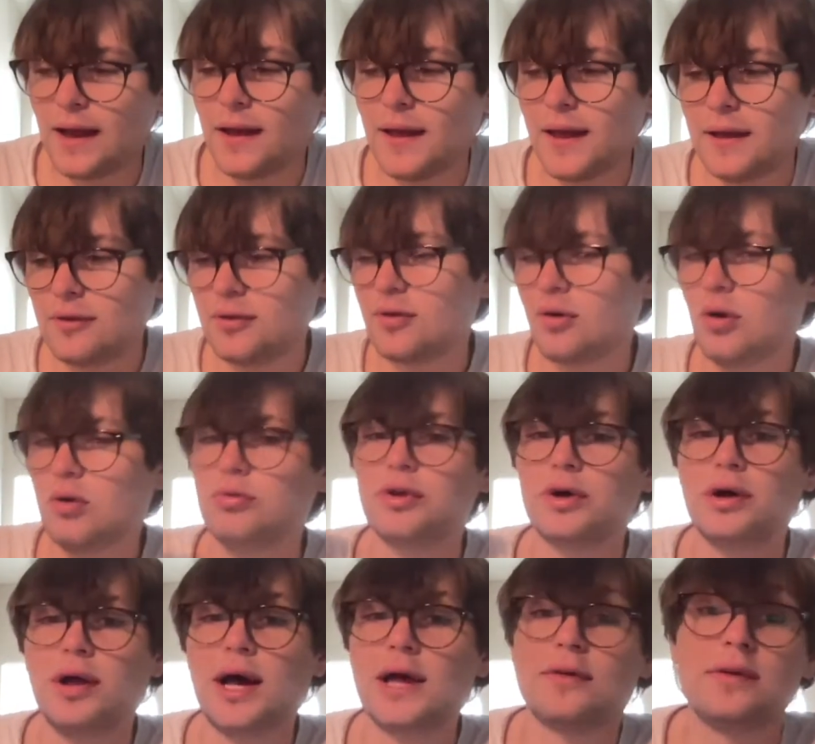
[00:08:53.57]
And so the
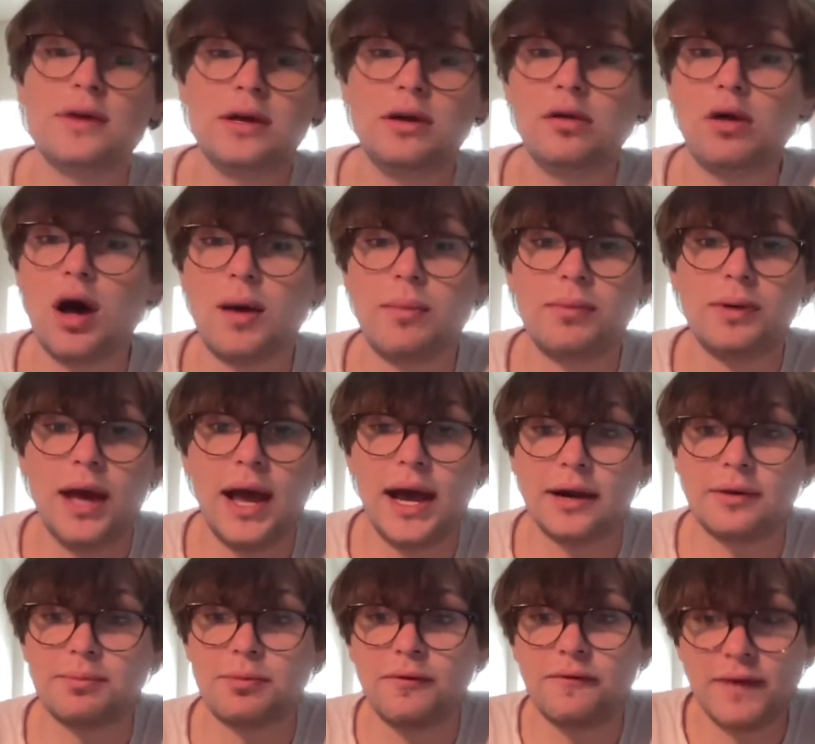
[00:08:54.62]
Glass-Steagall
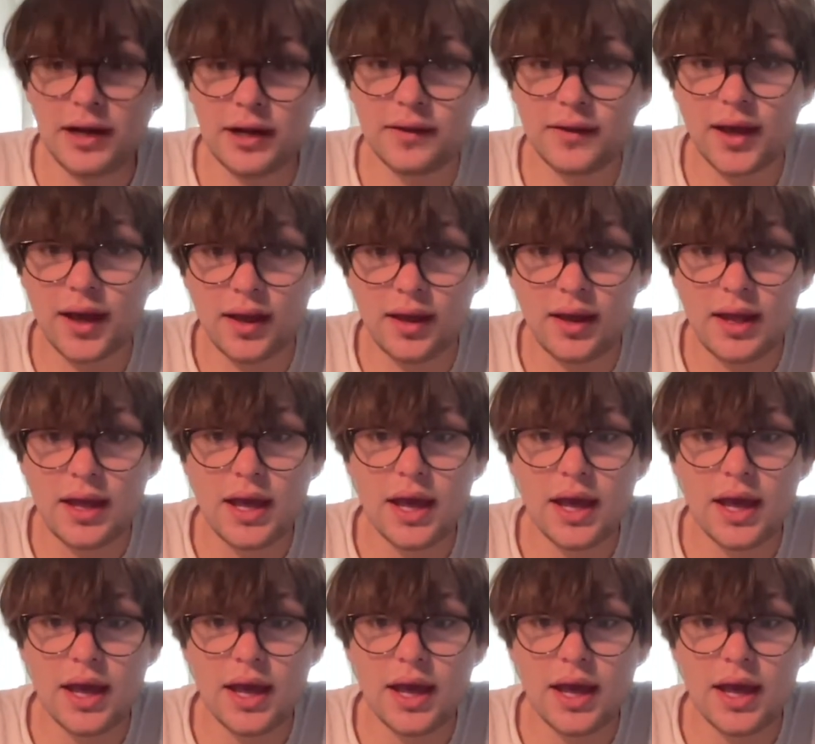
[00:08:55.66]
Act prevented that